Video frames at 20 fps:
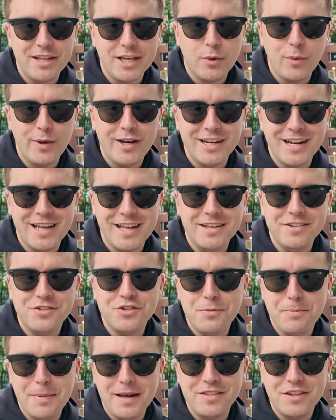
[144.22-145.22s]
liquidity
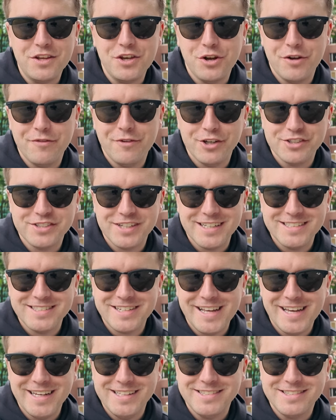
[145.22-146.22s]
to meet the university's
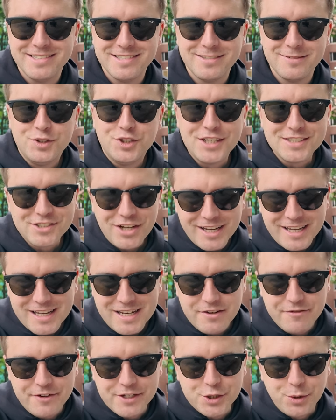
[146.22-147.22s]
needs. Just like
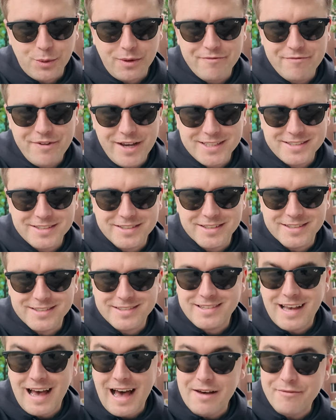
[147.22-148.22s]
individual
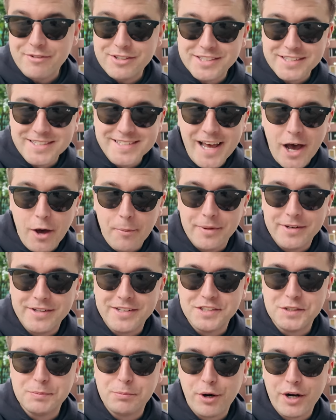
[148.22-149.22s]
investors, Harvard's endowment
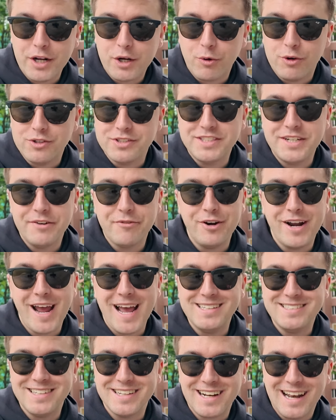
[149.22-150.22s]
is spread across different
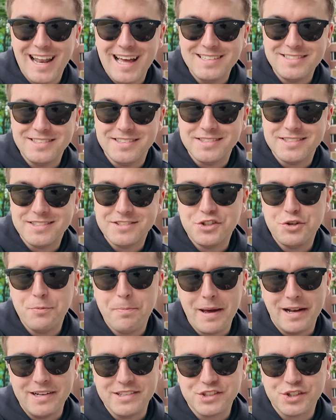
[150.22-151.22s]
asset classes to
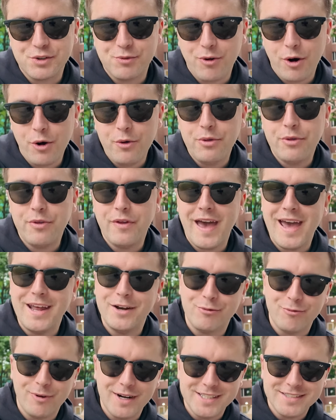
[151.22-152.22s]
balance growth
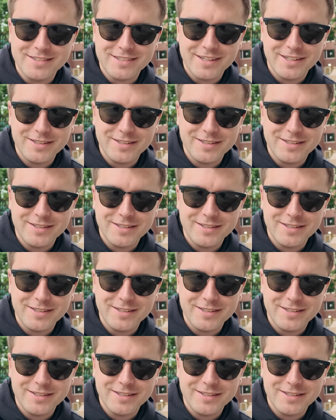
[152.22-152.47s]
and risk.